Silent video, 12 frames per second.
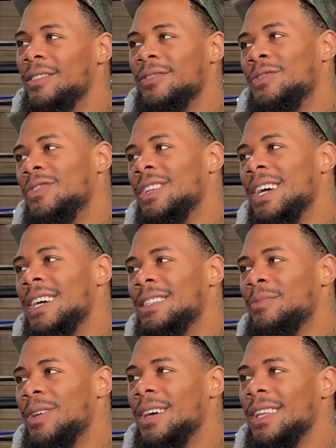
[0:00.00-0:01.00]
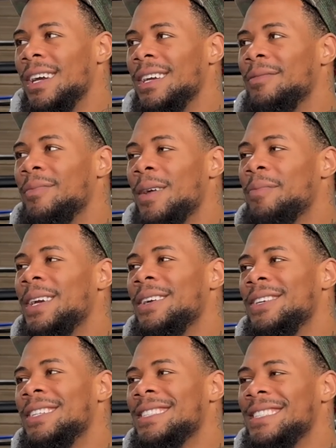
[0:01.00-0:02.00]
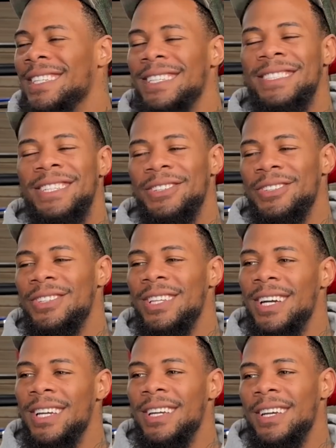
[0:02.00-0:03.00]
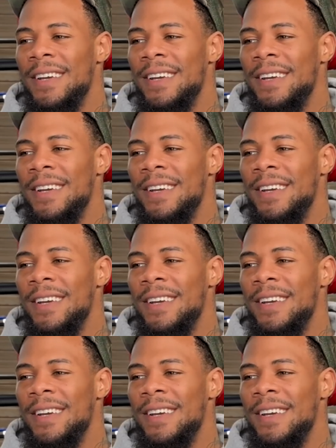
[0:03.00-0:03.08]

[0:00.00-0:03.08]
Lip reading: If you want to ask my parents, they'd tell you like